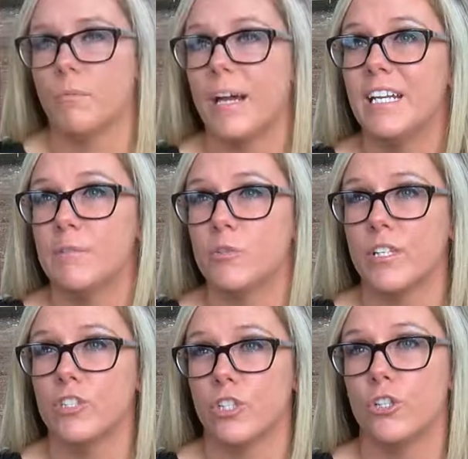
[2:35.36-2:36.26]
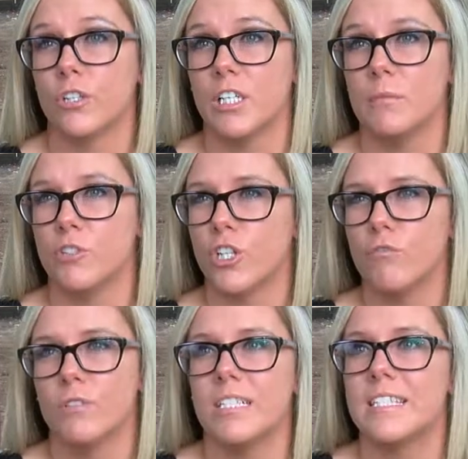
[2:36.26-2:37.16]
playing in between 2 cribs. You
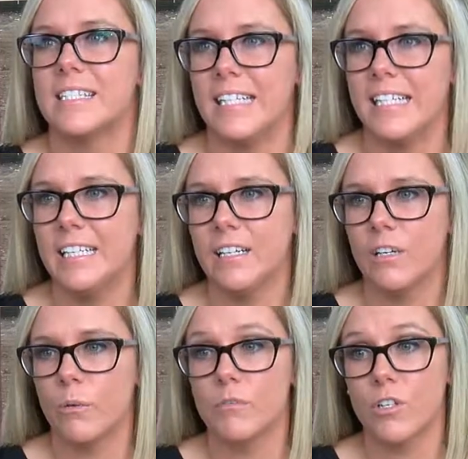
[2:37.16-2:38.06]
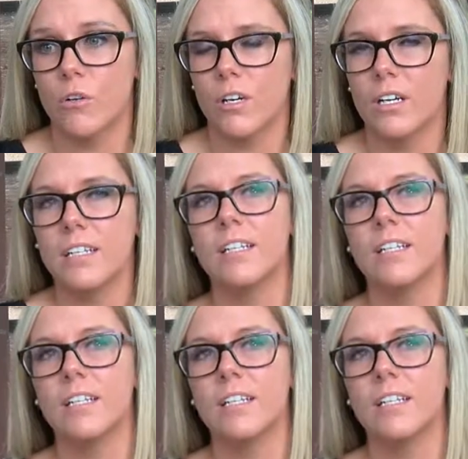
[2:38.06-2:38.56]
couldn't really see what was going on.